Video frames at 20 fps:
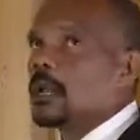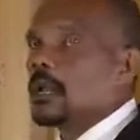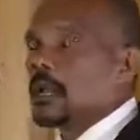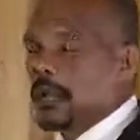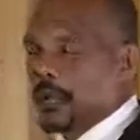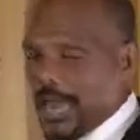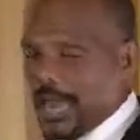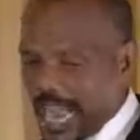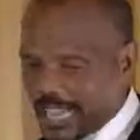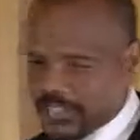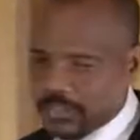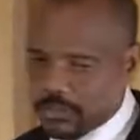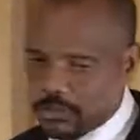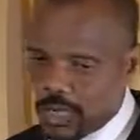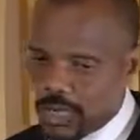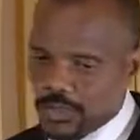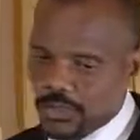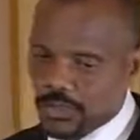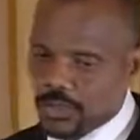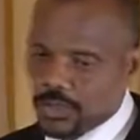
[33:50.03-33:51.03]

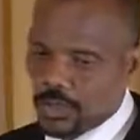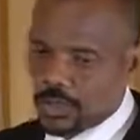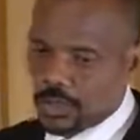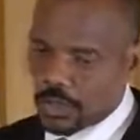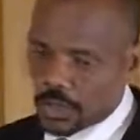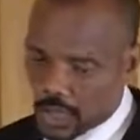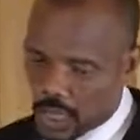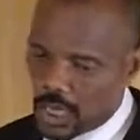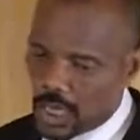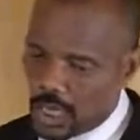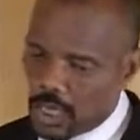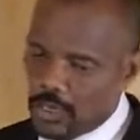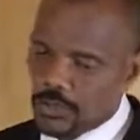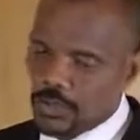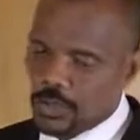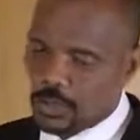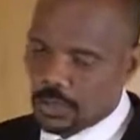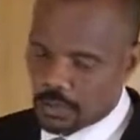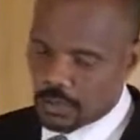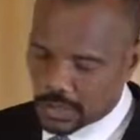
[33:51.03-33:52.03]
Lazarus is
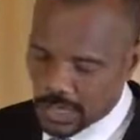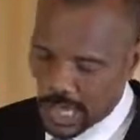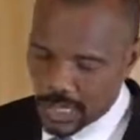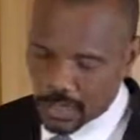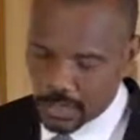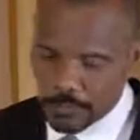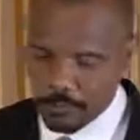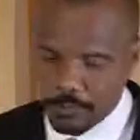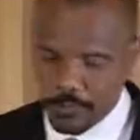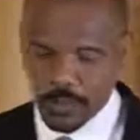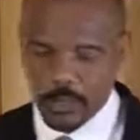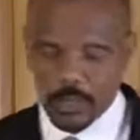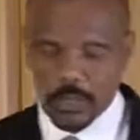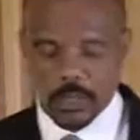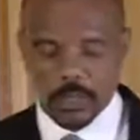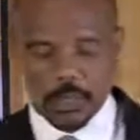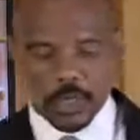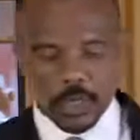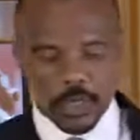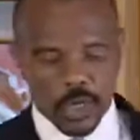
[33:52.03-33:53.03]
dead.
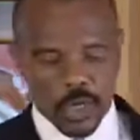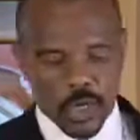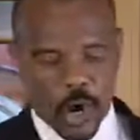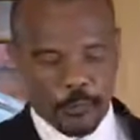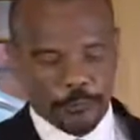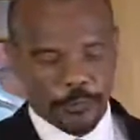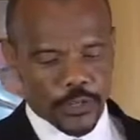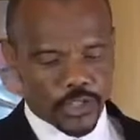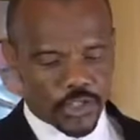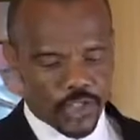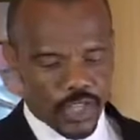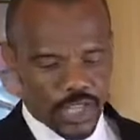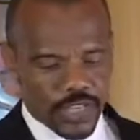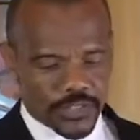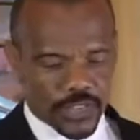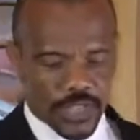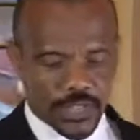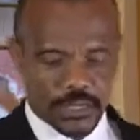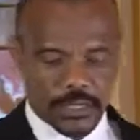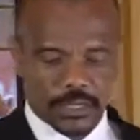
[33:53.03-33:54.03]
You know, for
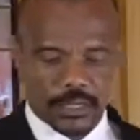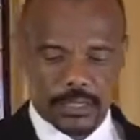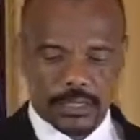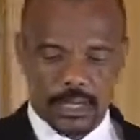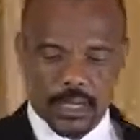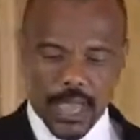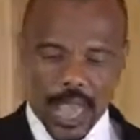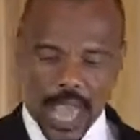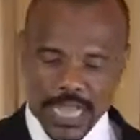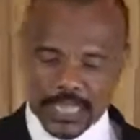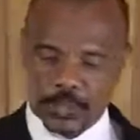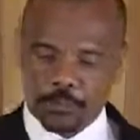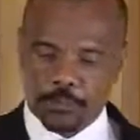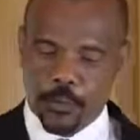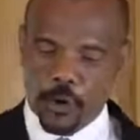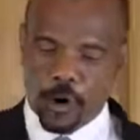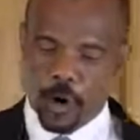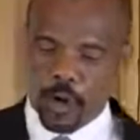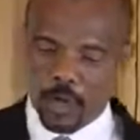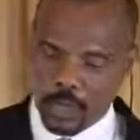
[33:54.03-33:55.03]
Jesus, as
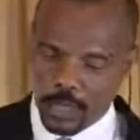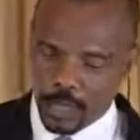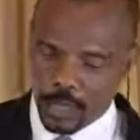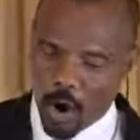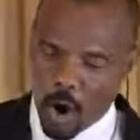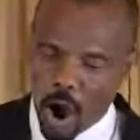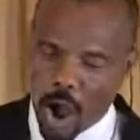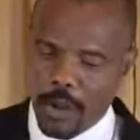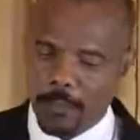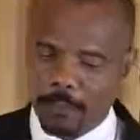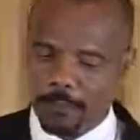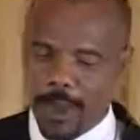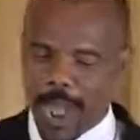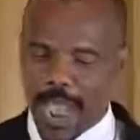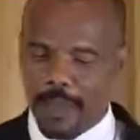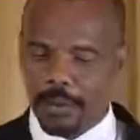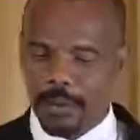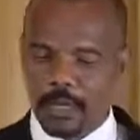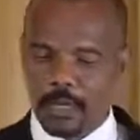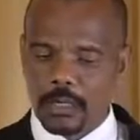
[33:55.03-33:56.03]
for all
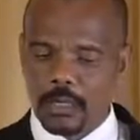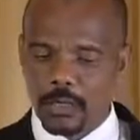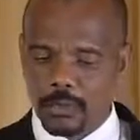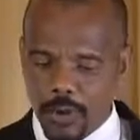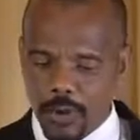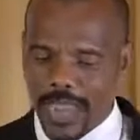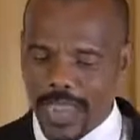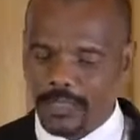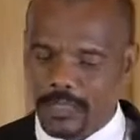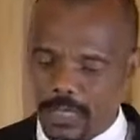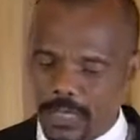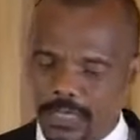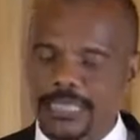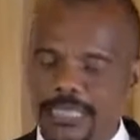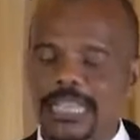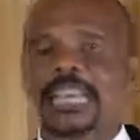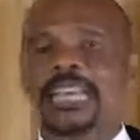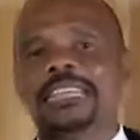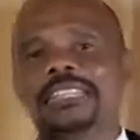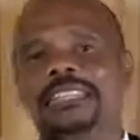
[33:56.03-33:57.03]
Bible writers,
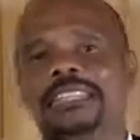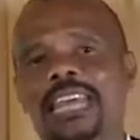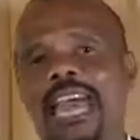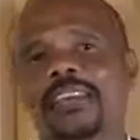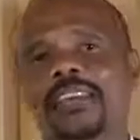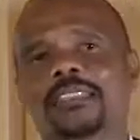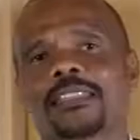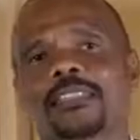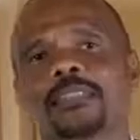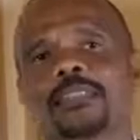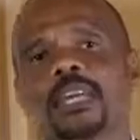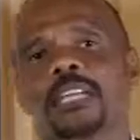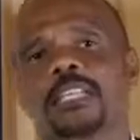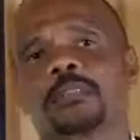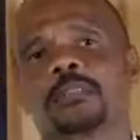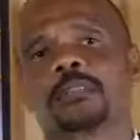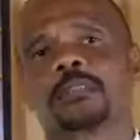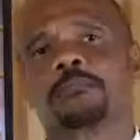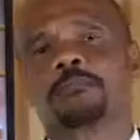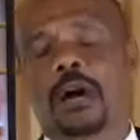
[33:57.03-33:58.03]
death is
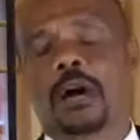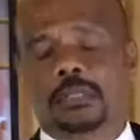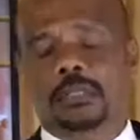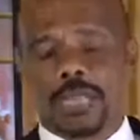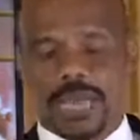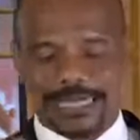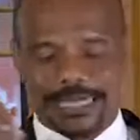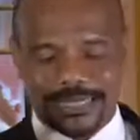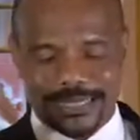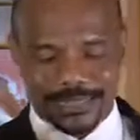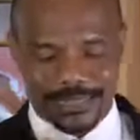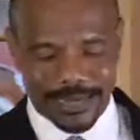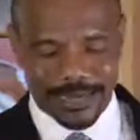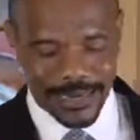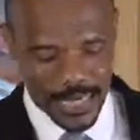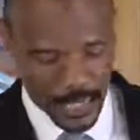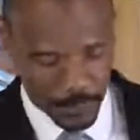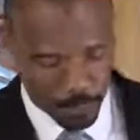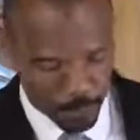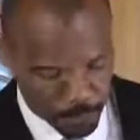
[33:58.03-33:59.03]
but
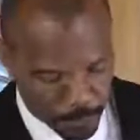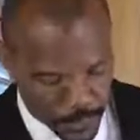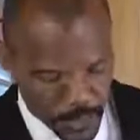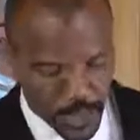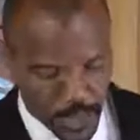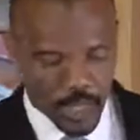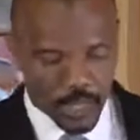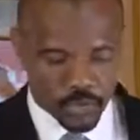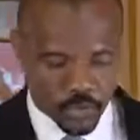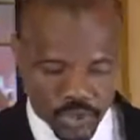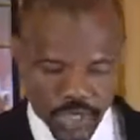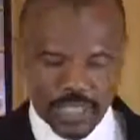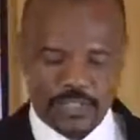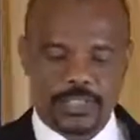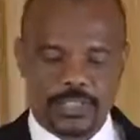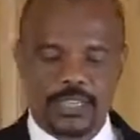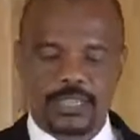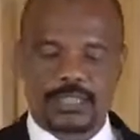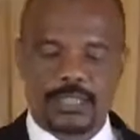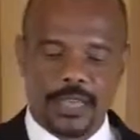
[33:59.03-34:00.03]
asleep.
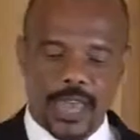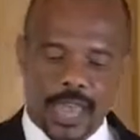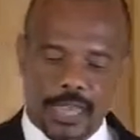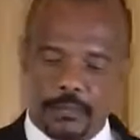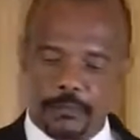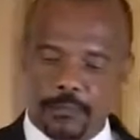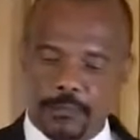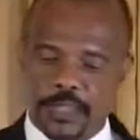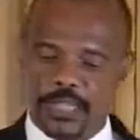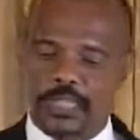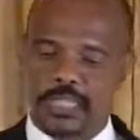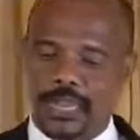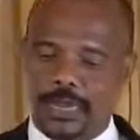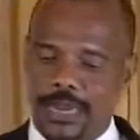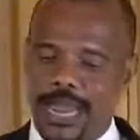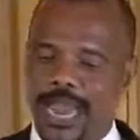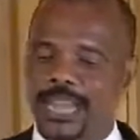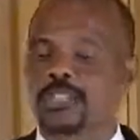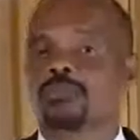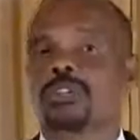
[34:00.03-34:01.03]
Jesus then visited
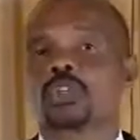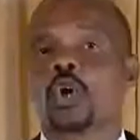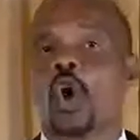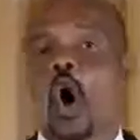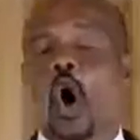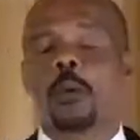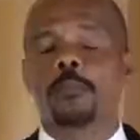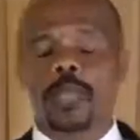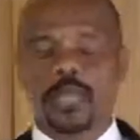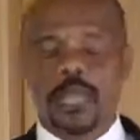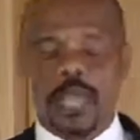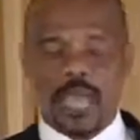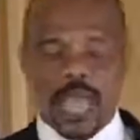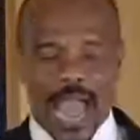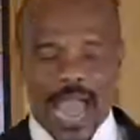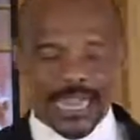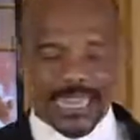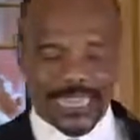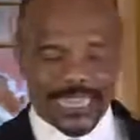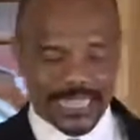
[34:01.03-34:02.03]
Lazarus' home
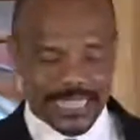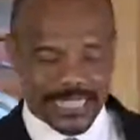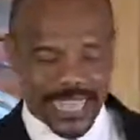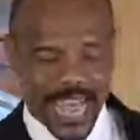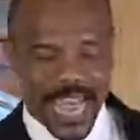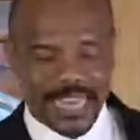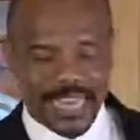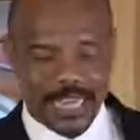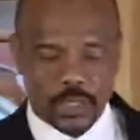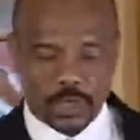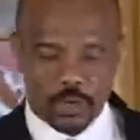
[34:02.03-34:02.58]
and he decided to